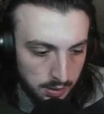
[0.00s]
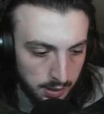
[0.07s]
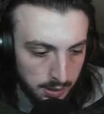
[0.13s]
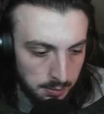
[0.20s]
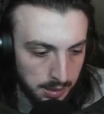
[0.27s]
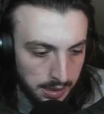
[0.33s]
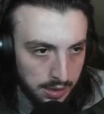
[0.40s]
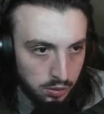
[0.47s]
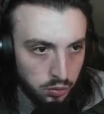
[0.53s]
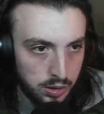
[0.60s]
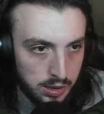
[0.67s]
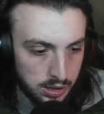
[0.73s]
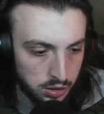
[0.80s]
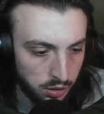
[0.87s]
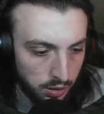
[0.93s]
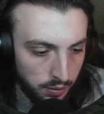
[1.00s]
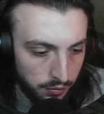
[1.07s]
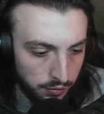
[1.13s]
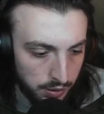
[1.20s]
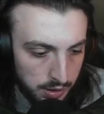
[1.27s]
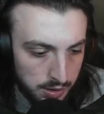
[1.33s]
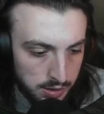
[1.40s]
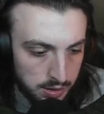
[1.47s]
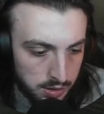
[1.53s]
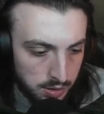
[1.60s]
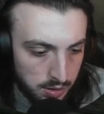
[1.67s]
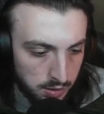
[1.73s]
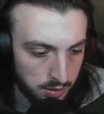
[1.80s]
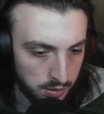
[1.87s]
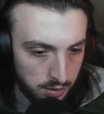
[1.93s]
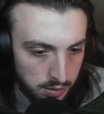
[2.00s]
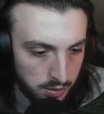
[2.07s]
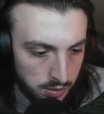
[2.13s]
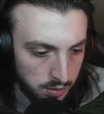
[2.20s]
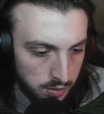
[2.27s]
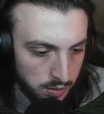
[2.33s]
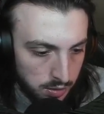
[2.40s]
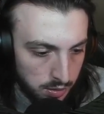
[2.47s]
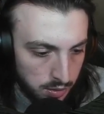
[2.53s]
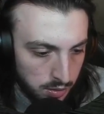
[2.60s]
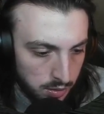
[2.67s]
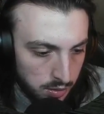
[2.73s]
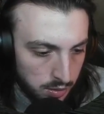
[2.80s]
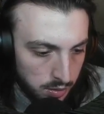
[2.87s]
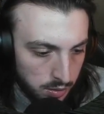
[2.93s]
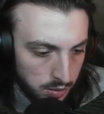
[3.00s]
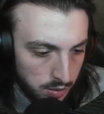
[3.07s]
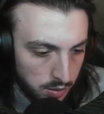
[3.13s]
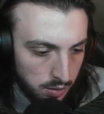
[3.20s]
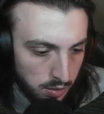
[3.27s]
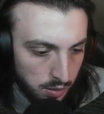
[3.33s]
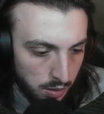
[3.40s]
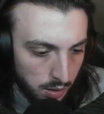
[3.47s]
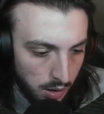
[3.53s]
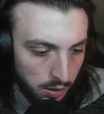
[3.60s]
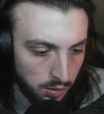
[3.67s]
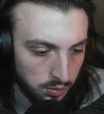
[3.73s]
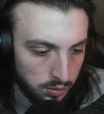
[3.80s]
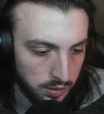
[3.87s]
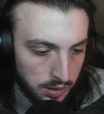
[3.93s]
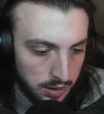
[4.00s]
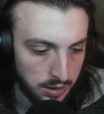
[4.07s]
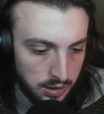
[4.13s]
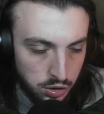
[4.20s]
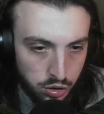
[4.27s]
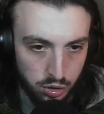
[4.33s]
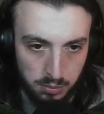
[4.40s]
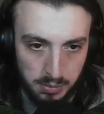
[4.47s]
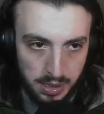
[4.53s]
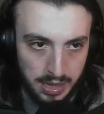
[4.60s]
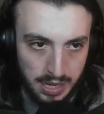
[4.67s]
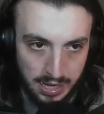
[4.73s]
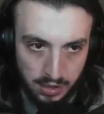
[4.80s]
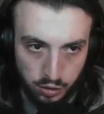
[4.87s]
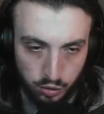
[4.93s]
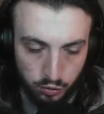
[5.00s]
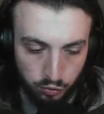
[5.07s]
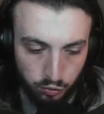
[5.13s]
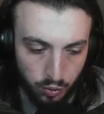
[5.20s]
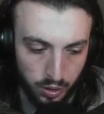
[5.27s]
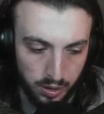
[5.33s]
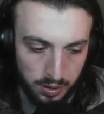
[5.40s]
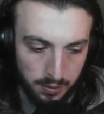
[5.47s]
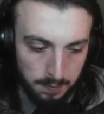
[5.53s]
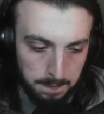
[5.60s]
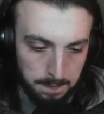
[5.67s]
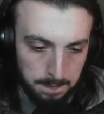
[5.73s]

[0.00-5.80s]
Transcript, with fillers: Let me kill this guy first. I don't think it shouldn't be that tough, right?